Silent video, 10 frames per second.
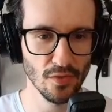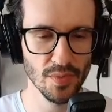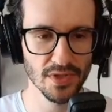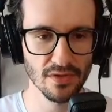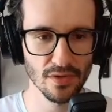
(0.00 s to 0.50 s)

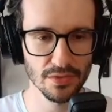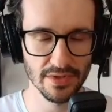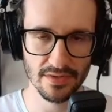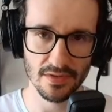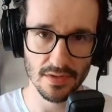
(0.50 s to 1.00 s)
OpenCode,
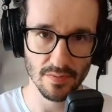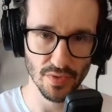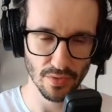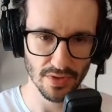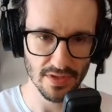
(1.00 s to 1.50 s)
this is in
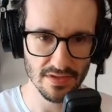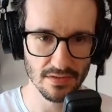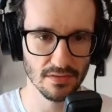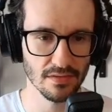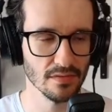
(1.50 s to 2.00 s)

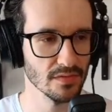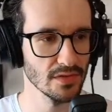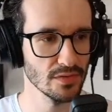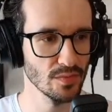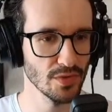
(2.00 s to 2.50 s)
progress,
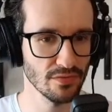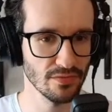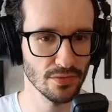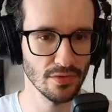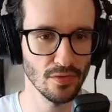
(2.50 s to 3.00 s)
the support
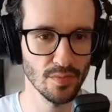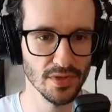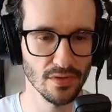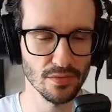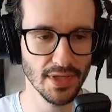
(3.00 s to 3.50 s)
for the
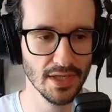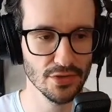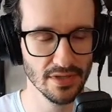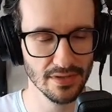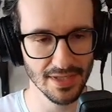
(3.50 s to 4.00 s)
OpenCode
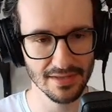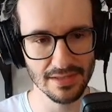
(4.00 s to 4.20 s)
agent, and